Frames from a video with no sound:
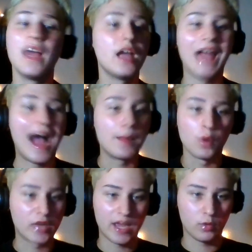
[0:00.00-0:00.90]
I'm
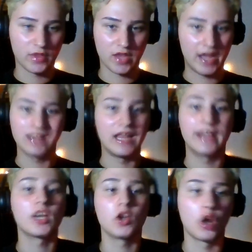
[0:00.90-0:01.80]
okay with it. Like,
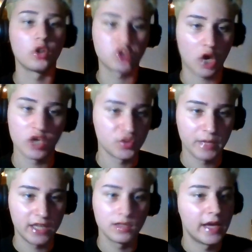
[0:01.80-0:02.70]
girl, charge me.
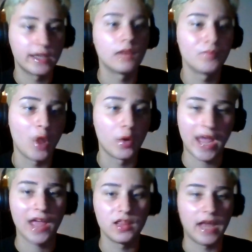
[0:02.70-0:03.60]
Like,
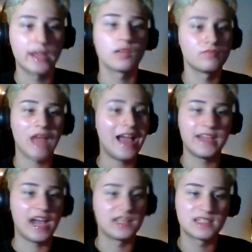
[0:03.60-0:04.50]
okay, like, I
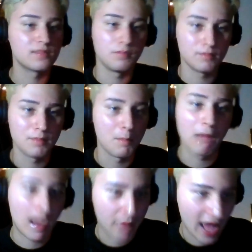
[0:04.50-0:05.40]
guess,
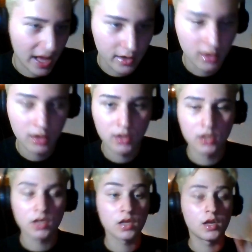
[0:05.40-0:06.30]
not bad.
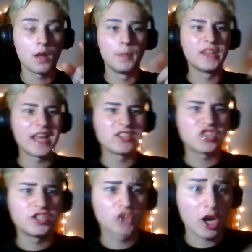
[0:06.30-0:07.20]
But then she
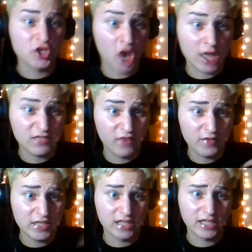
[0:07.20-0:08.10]
charged us
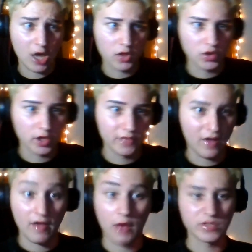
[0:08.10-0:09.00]
$50 and the other $35.
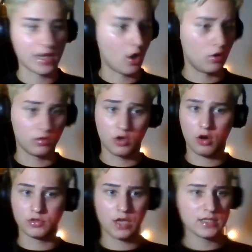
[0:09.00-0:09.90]
I was like, oh, girl,
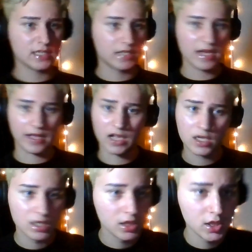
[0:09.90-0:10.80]
not today.
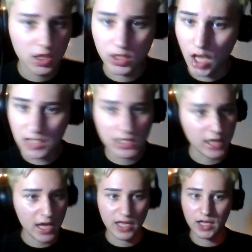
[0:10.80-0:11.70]
Not
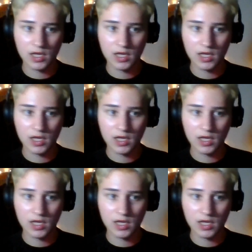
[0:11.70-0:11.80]
today.